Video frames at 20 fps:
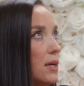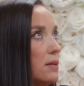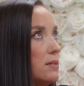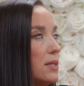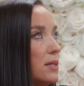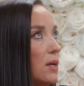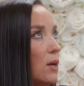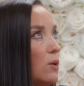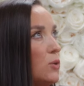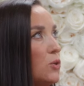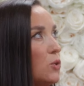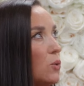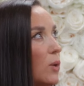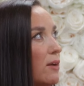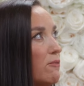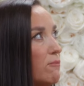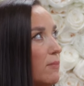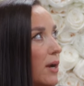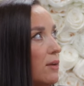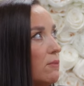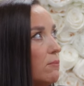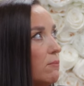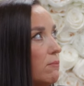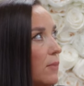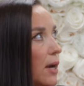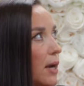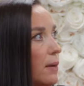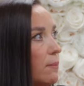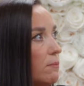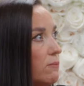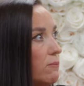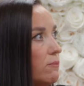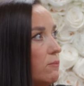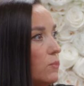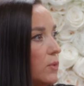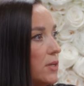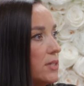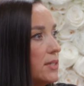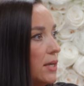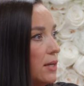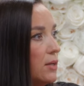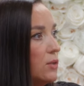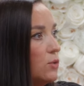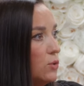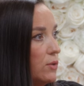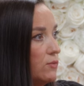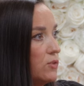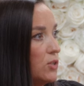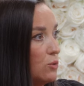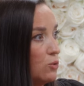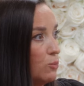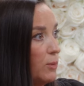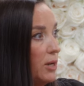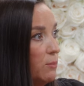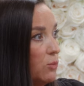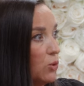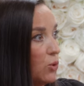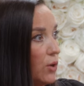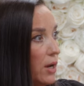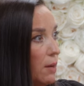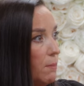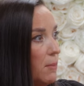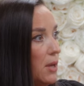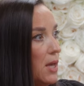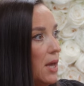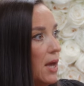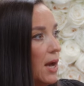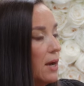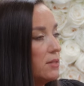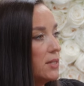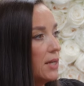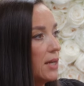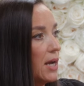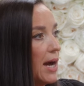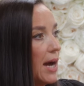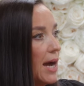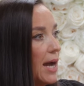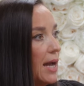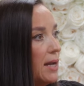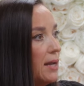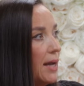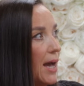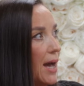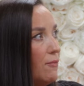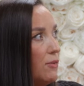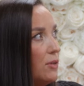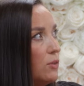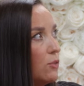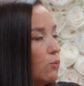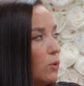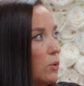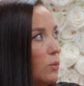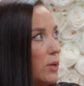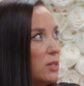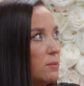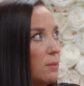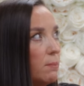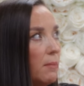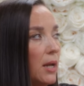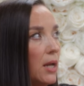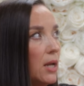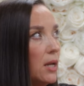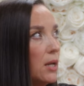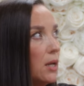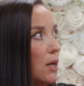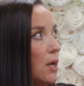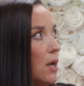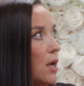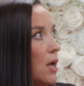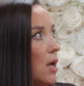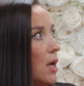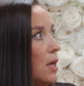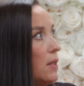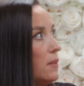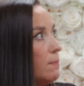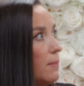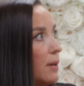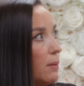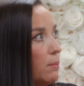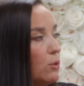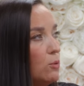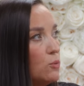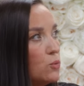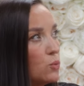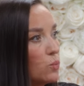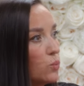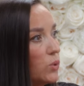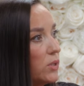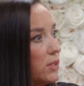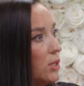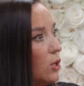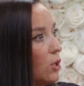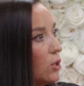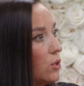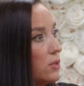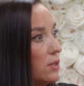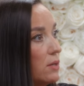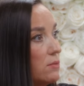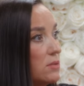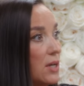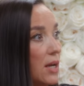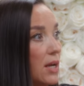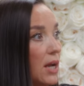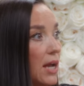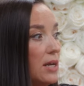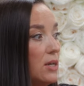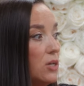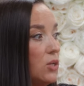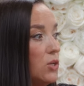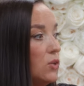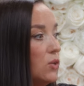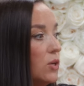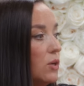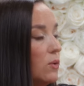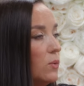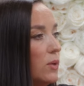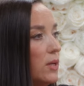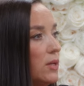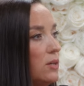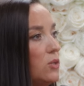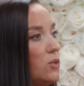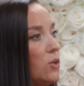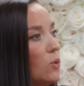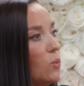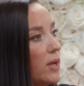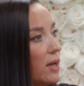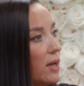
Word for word: I said, oh, you know, I have my I'm because you have to get your mammogram. Yeah. I was like, I have it in three weeks. But man, my head is really hurting. I was like, and you know, and you know, we